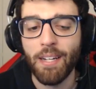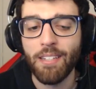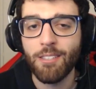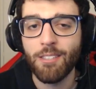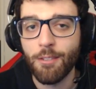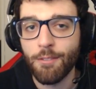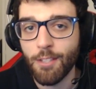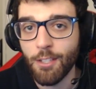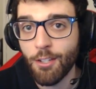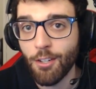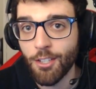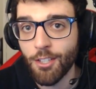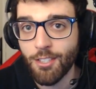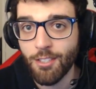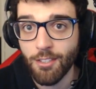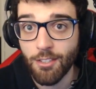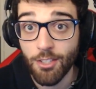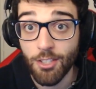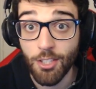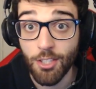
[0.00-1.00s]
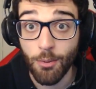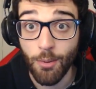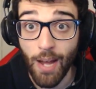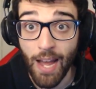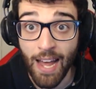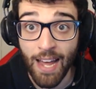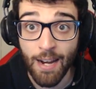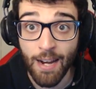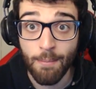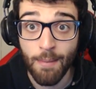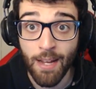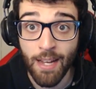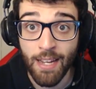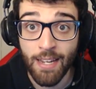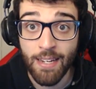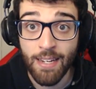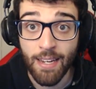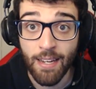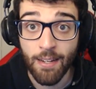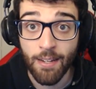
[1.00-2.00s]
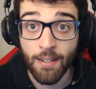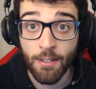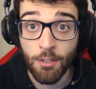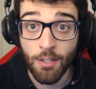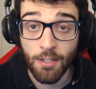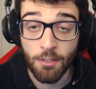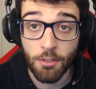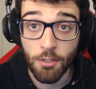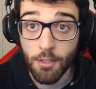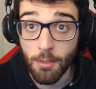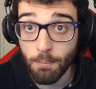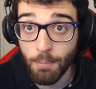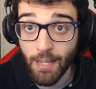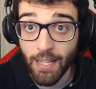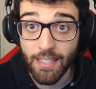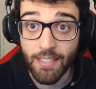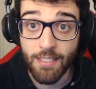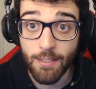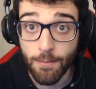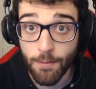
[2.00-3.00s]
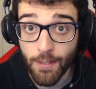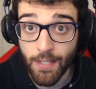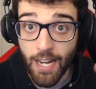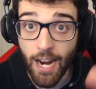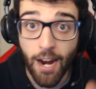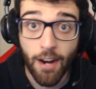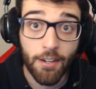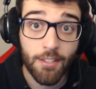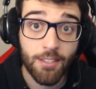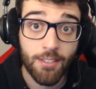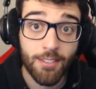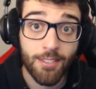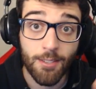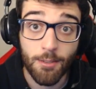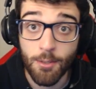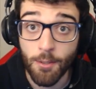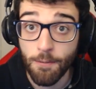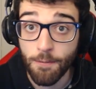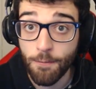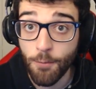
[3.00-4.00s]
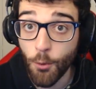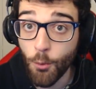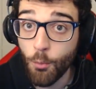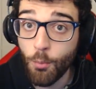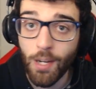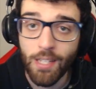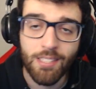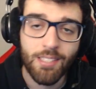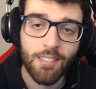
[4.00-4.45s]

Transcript: off the Ghost in the Shell anime. You could play the different characters. There was a full weapon